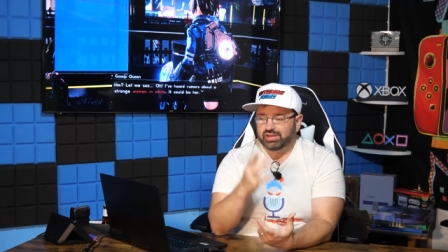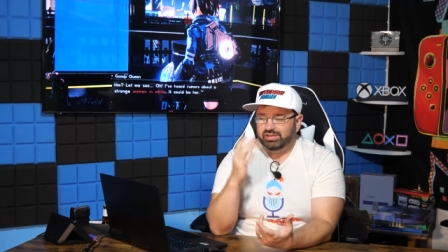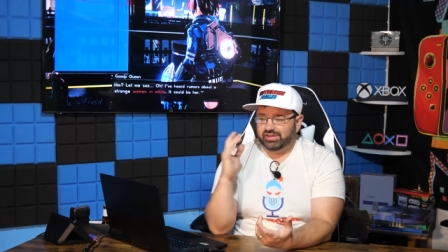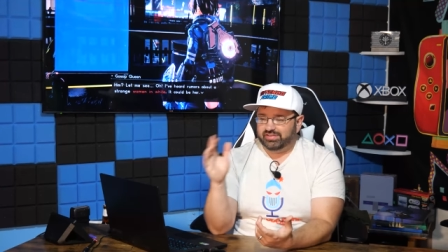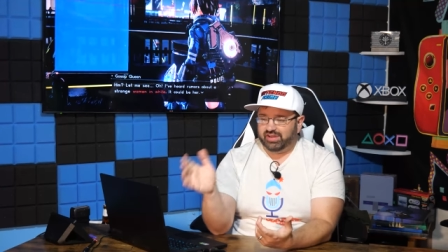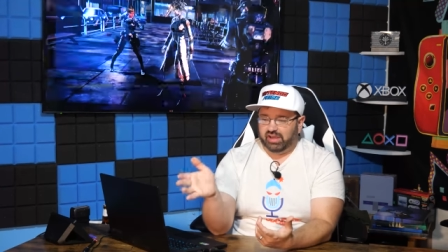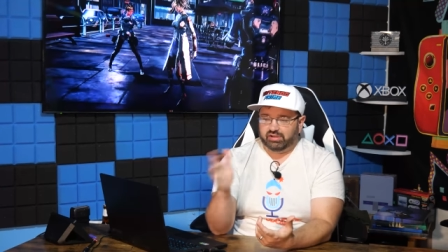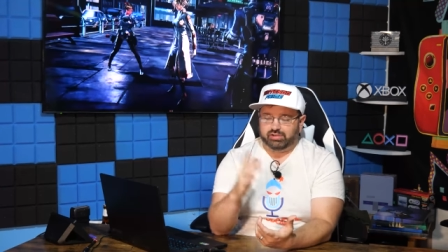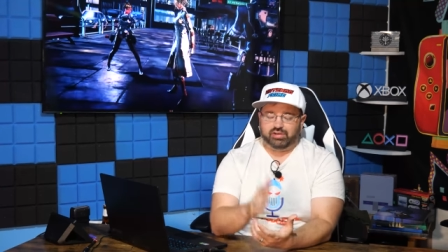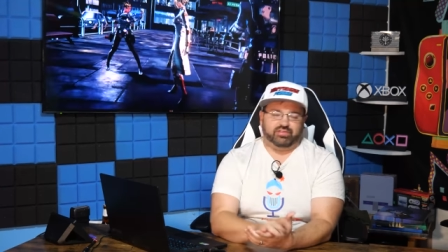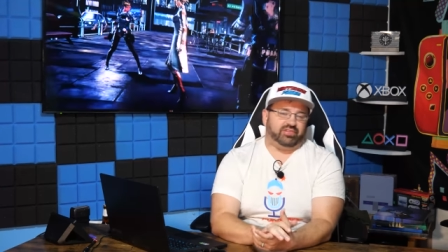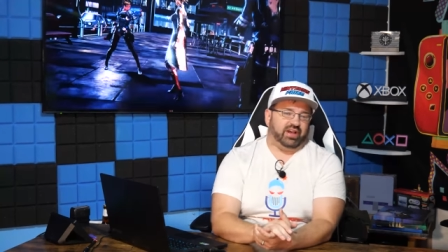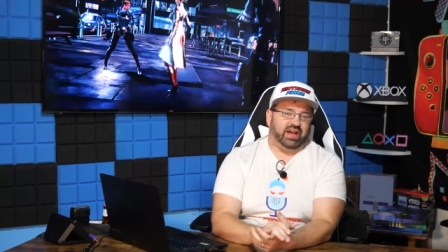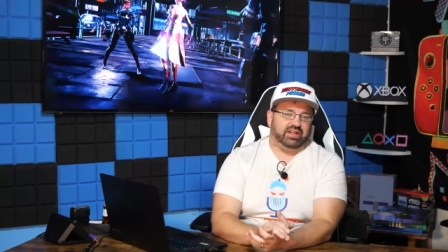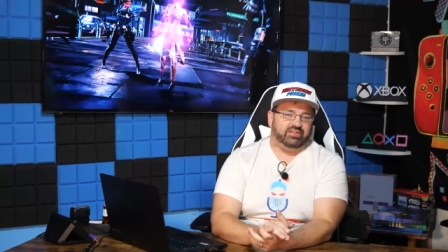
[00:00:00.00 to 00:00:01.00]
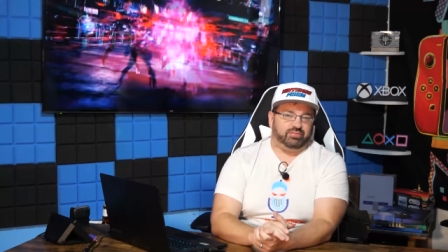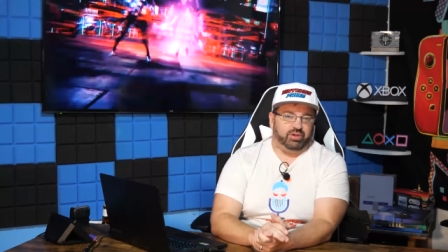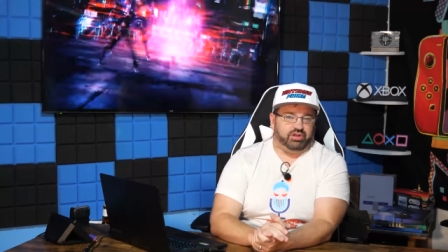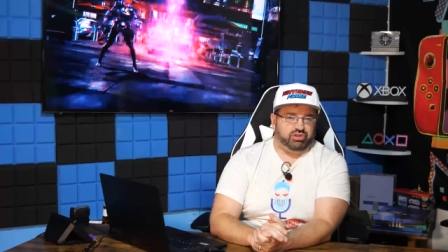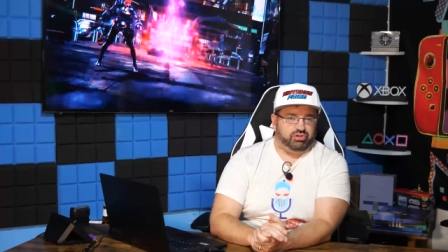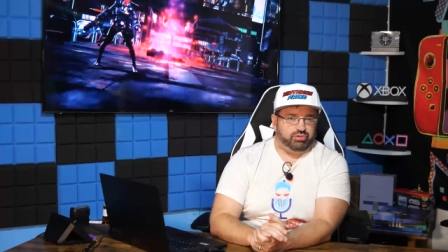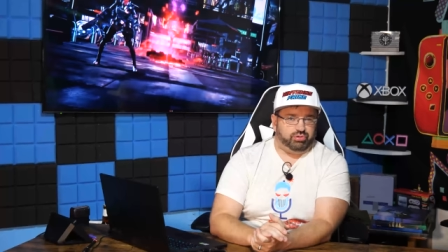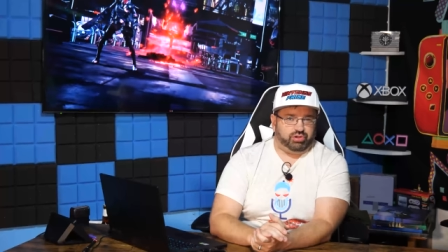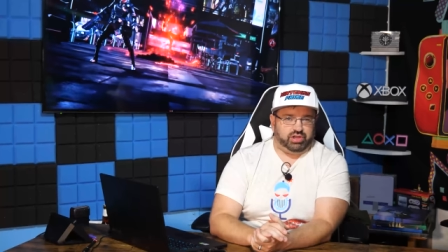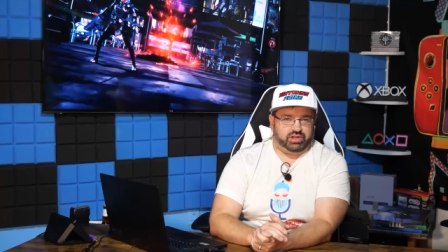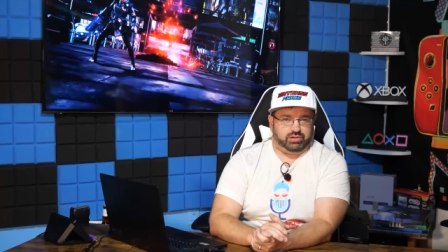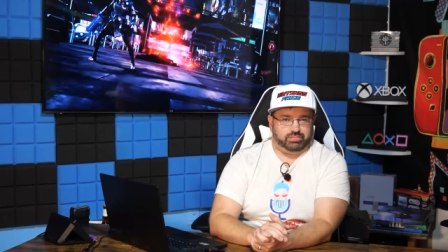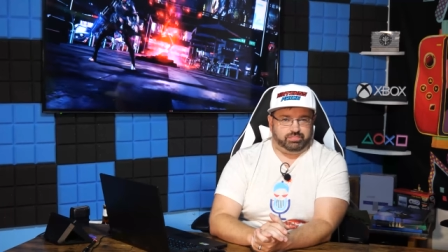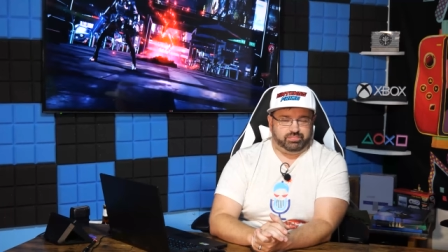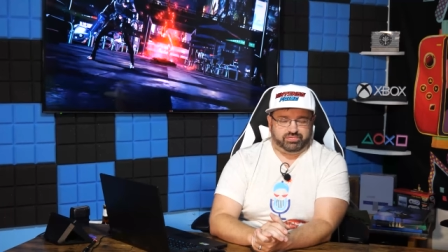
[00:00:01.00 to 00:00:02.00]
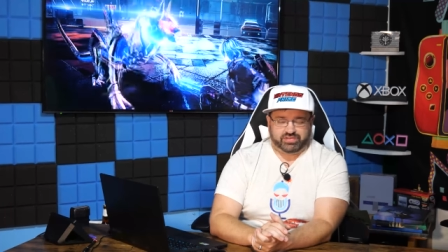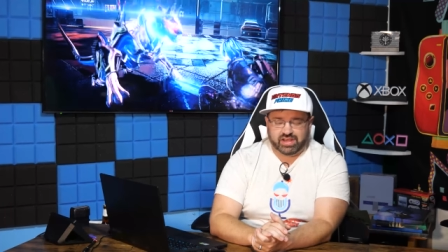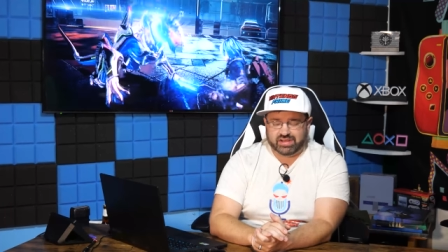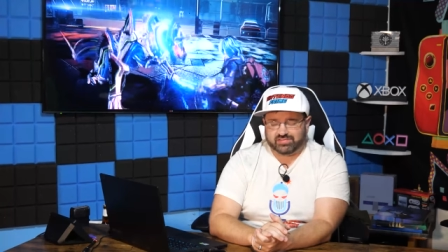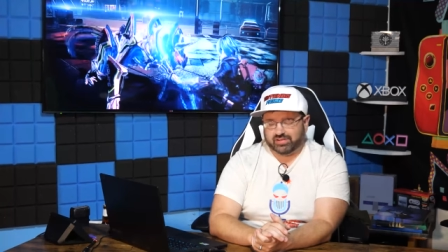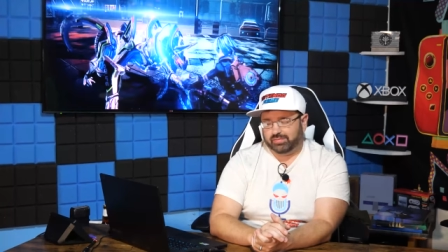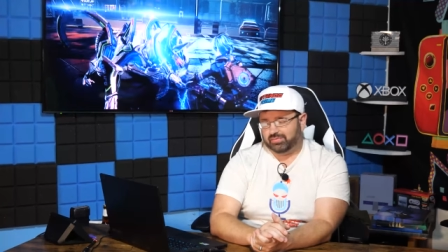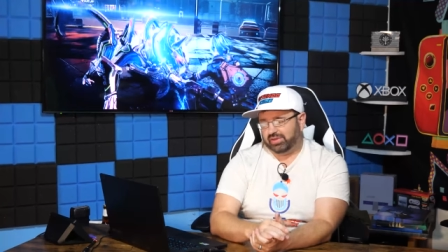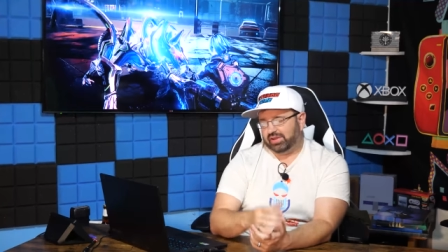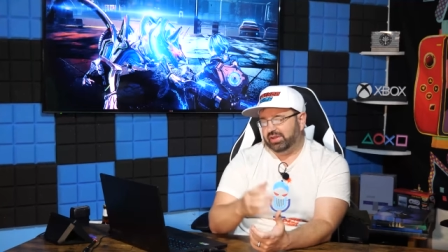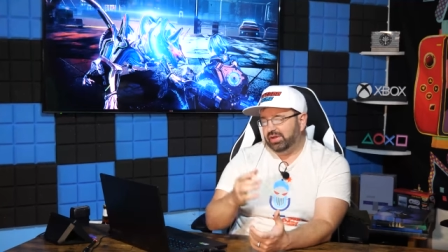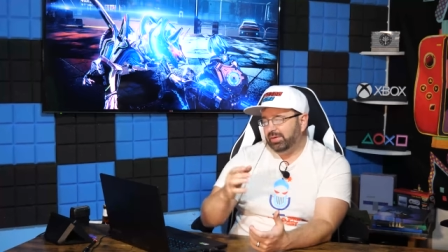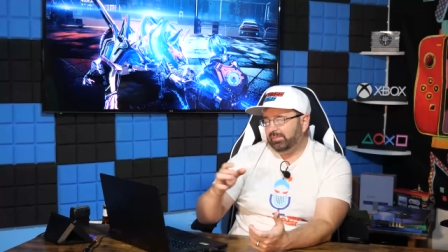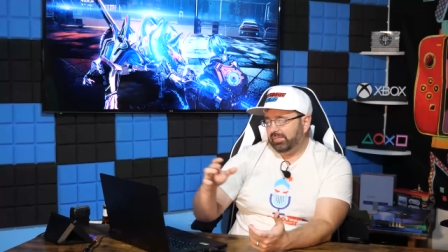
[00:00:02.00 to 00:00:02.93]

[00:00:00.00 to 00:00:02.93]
Nintendo decides when you can say something.